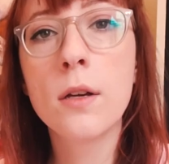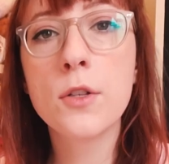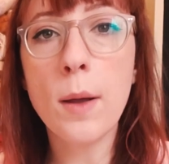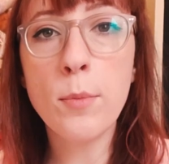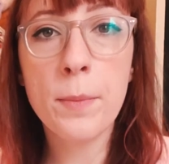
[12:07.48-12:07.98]

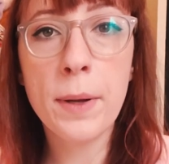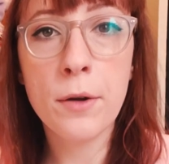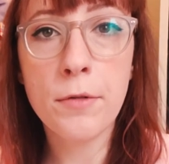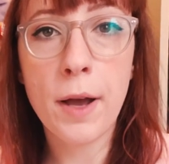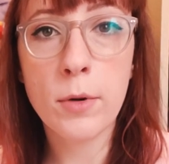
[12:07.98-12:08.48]
So I print my
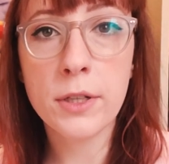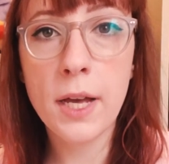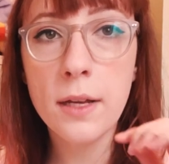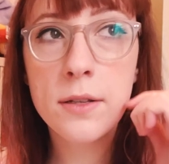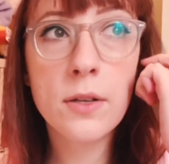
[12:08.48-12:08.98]
own fabric
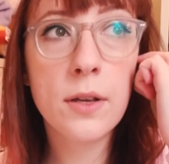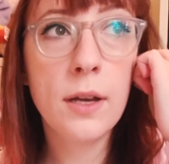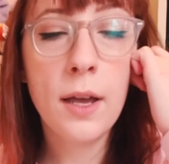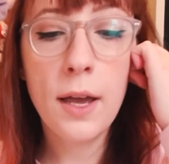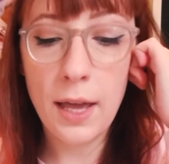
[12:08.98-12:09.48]
tags
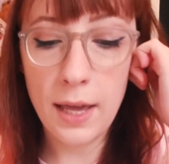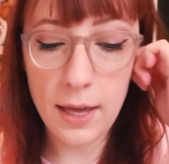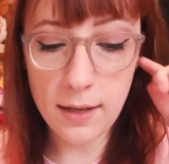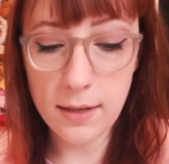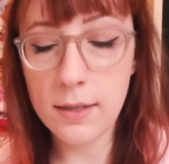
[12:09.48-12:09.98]

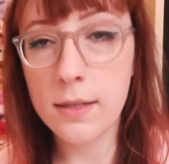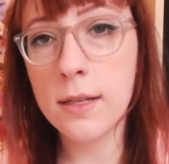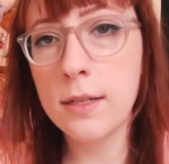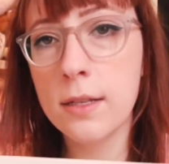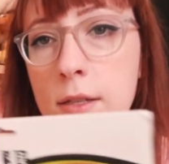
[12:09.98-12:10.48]
and
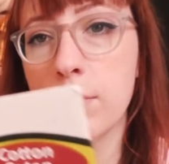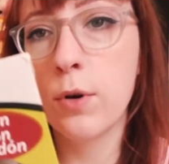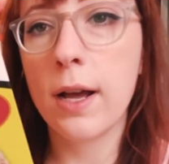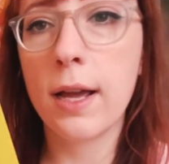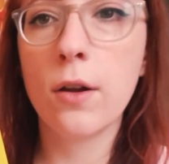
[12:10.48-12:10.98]
this is what I